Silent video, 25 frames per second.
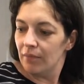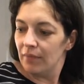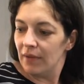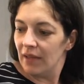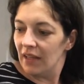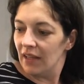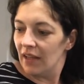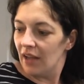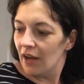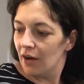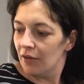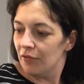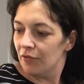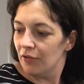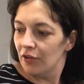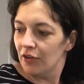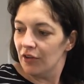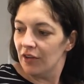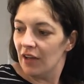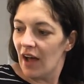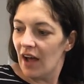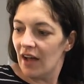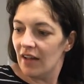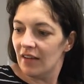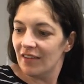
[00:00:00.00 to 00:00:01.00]
being careful
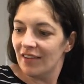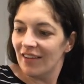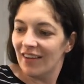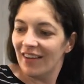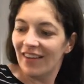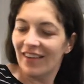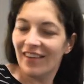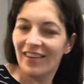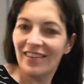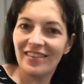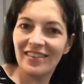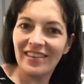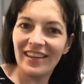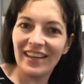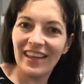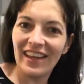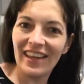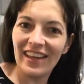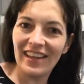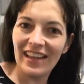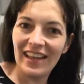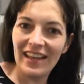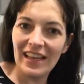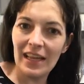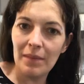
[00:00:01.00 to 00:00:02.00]
not to stick it
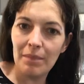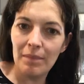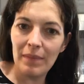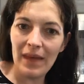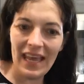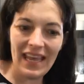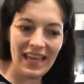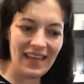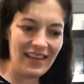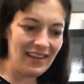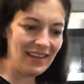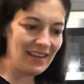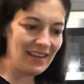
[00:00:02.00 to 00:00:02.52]
in any paint